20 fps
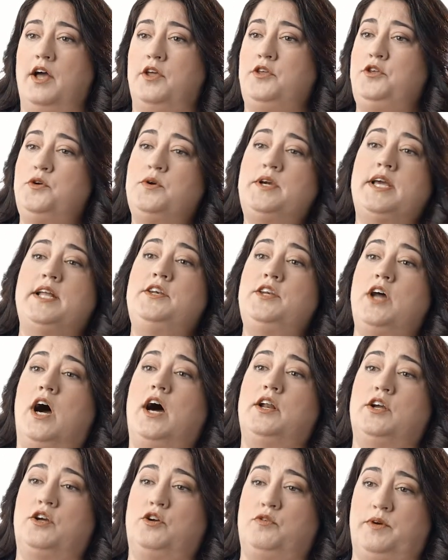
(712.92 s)
you
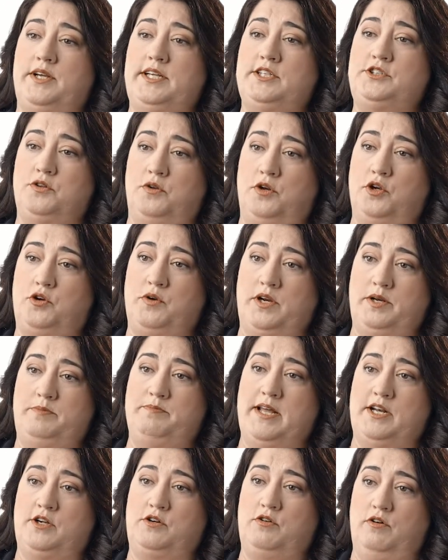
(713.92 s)
cannot agree to an agreed
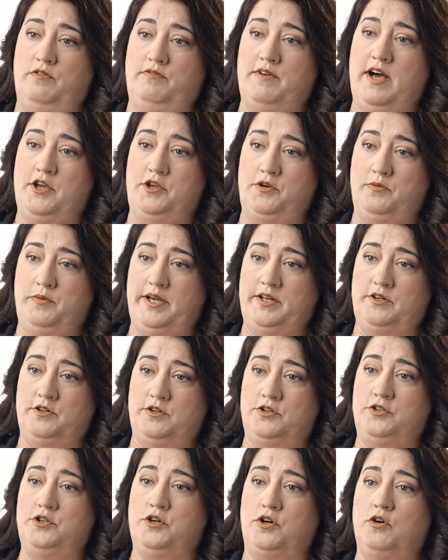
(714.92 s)
medical
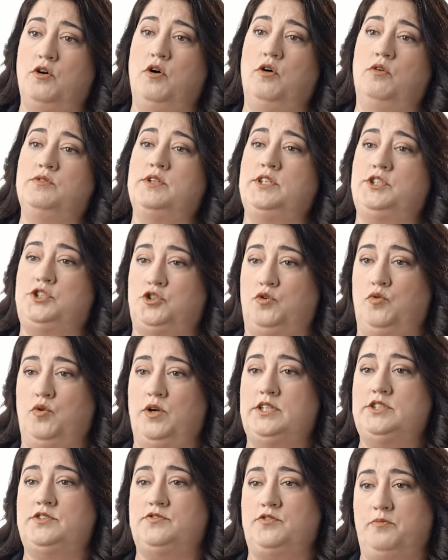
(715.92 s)
evaluator. Your only
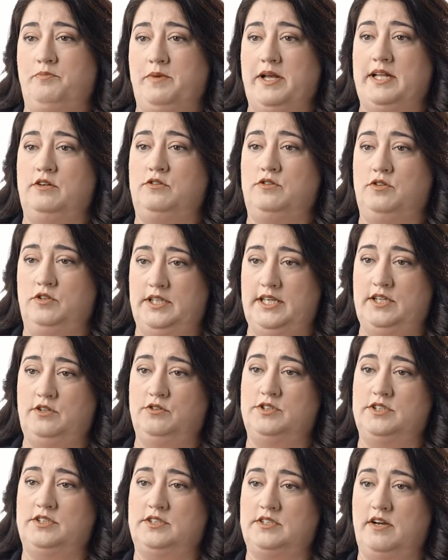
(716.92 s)
choice for medical legal
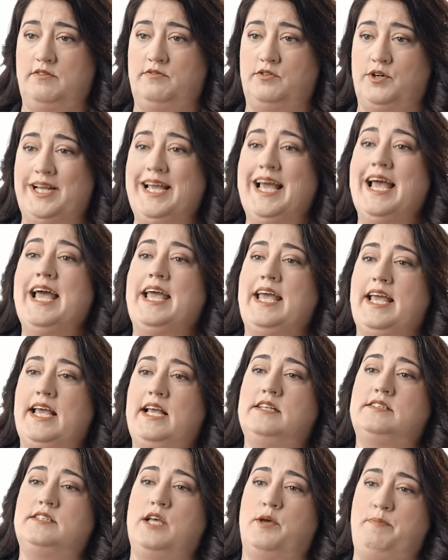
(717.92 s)
discovery
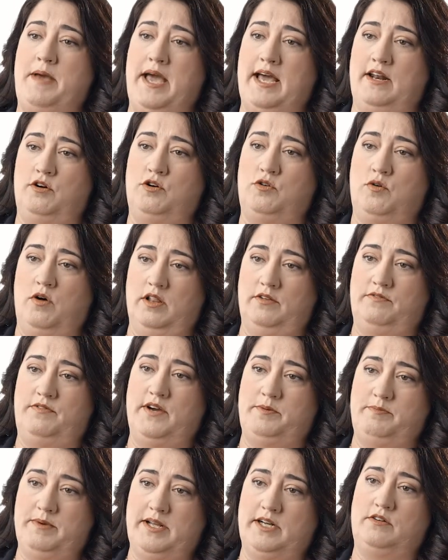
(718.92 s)
is a panel
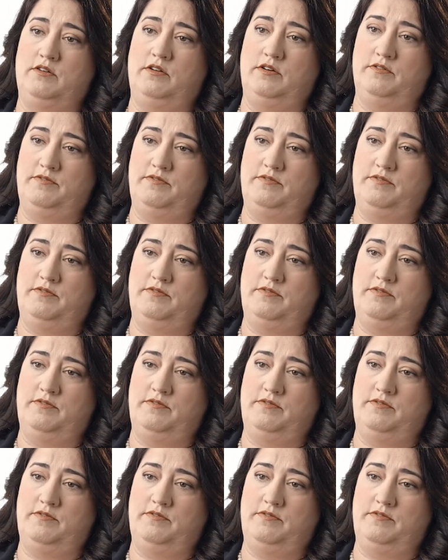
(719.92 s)
qualified medical